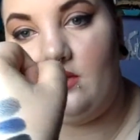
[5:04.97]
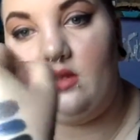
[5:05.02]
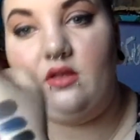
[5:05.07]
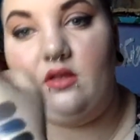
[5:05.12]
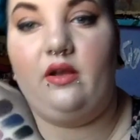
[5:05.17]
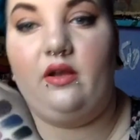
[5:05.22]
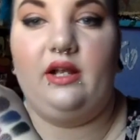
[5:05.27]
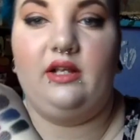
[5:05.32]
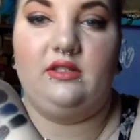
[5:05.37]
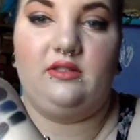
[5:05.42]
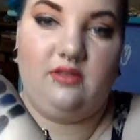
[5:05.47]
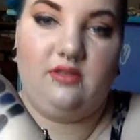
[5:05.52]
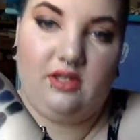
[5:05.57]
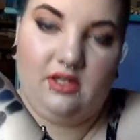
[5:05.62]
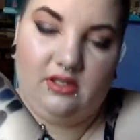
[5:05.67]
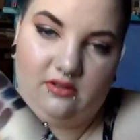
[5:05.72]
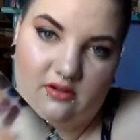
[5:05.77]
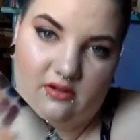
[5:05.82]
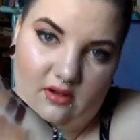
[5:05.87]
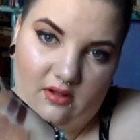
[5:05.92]
Alright, so
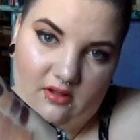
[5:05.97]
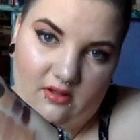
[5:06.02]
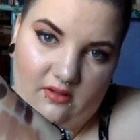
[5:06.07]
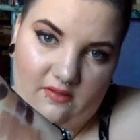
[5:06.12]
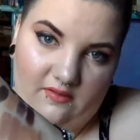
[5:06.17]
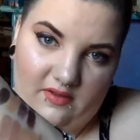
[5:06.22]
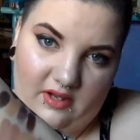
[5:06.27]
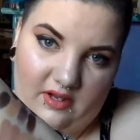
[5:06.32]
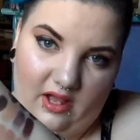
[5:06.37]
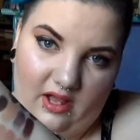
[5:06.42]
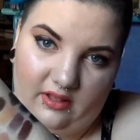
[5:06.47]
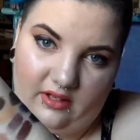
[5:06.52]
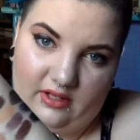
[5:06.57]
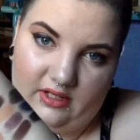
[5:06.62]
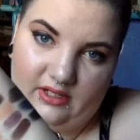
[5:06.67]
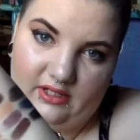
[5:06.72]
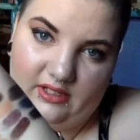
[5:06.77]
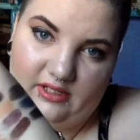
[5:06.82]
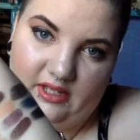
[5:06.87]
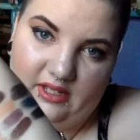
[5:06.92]
these are all the
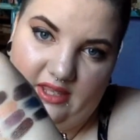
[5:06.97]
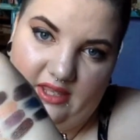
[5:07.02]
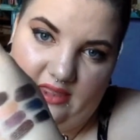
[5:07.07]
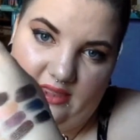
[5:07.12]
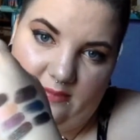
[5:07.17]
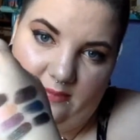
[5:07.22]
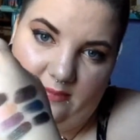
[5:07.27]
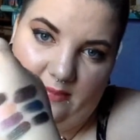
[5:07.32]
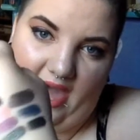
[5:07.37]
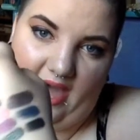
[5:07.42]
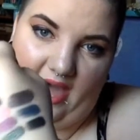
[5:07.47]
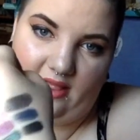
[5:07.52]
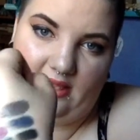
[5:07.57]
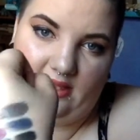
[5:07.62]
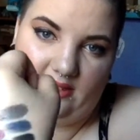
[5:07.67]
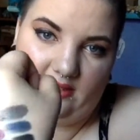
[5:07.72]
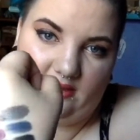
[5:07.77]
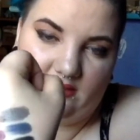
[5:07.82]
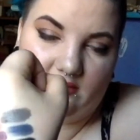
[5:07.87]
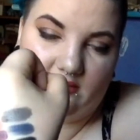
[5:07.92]
colors in the
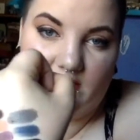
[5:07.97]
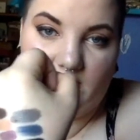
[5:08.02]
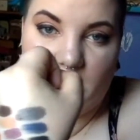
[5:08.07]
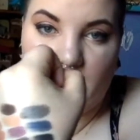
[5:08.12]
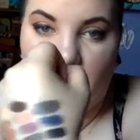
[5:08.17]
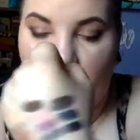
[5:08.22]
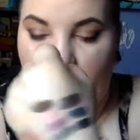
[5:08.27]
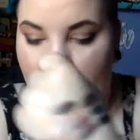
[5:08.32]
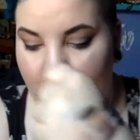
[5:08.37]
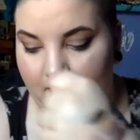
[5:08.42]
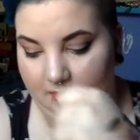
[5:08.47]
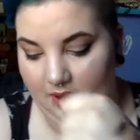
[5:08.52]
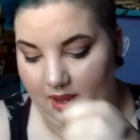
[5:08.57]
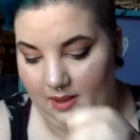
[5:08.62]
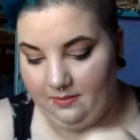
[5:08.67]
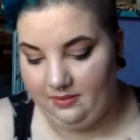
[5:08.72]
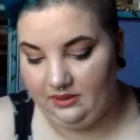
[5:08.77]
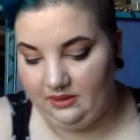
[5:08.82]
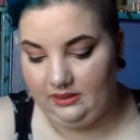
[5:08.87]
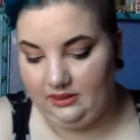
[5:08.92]
palette. I
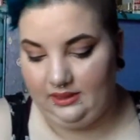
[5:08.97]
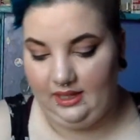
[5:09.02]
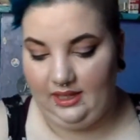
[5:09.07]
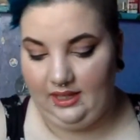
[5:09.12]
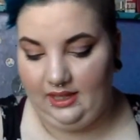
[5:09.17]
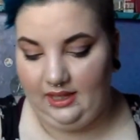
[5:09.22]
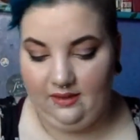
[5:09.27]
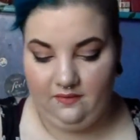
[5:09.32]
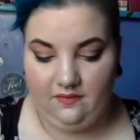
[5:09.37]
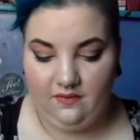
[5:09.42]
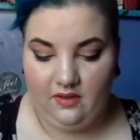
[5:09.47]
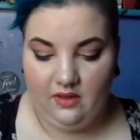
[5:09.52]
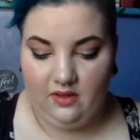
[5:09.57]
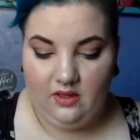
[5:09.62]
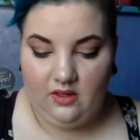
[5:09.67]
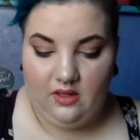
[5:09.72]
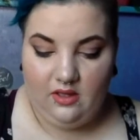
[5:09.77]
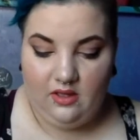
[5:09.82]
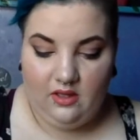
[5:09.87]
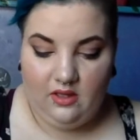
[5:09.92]
believe
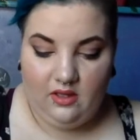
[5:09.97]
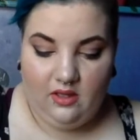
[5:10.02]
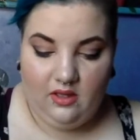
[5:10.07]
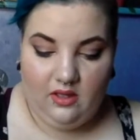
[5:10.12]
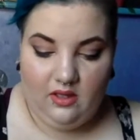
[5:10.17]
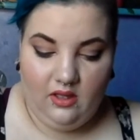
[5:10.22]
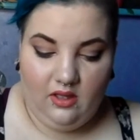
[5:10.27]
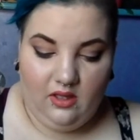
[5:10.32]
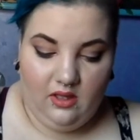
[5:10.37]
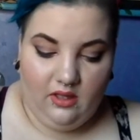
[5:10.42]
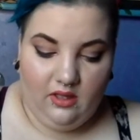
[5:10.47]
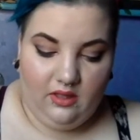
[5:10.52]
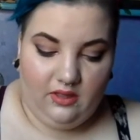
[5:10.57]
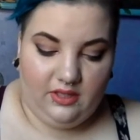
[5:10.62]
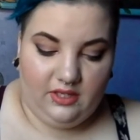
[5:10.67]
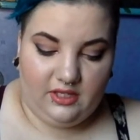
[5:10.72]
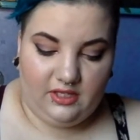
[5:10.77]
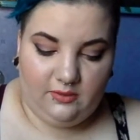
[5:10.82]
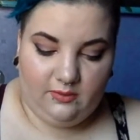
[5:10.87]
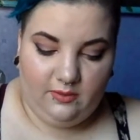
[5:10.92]

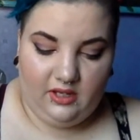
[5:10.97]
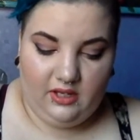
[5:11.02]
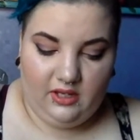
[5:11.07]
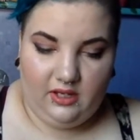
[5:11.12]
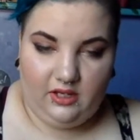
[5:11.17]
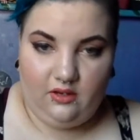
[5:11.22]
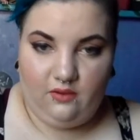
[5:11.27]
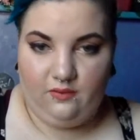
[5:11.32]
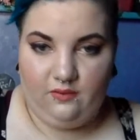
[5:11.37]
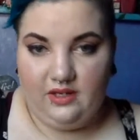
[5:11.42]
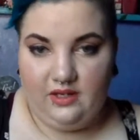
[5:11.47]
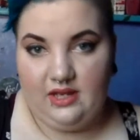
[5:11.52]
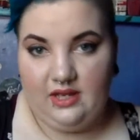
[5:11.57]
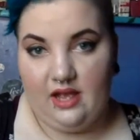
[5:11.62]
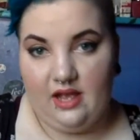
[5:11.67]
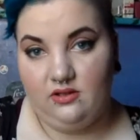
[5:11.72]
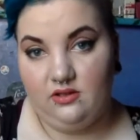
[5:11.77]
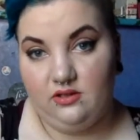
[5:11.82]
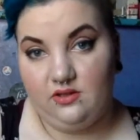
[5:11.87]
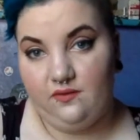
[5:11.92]
this one
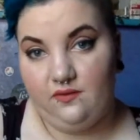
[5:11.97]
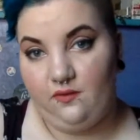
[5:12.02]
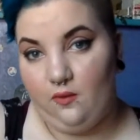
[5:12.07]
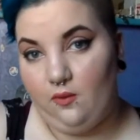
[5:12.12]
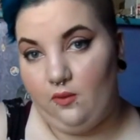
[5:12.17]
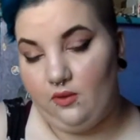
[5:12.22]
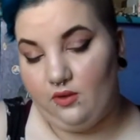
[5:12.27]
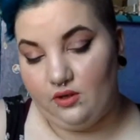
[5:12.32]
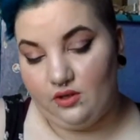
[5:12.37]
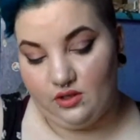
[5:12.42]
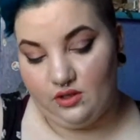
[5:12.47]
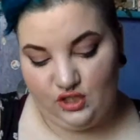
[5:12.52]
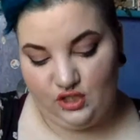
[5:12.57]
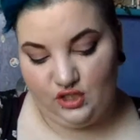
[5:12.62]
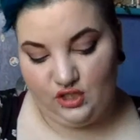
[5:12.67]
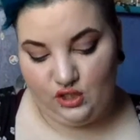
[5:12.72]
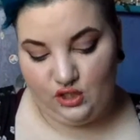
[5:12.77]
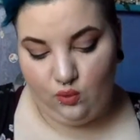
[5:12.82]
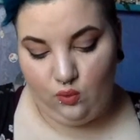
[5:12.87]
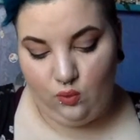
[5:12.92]
retails for
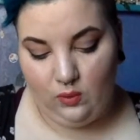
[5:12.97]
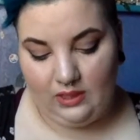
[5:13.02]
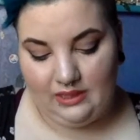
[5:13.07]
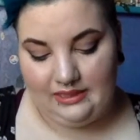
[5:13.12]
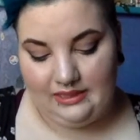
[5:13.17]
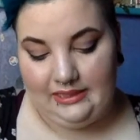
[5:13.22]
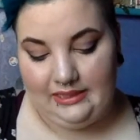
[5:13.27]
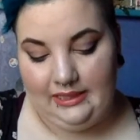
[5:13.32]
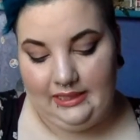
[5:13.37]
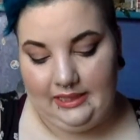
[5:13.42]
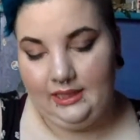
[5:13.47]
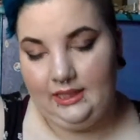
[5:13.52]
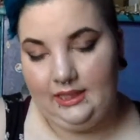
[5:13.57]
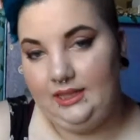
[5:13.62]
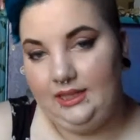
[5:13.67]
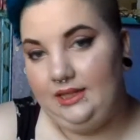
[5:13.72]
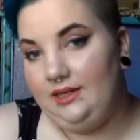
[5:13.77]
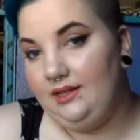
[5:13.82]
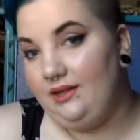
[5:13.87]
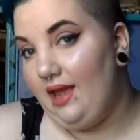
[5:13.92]

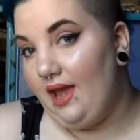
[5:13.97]
$29.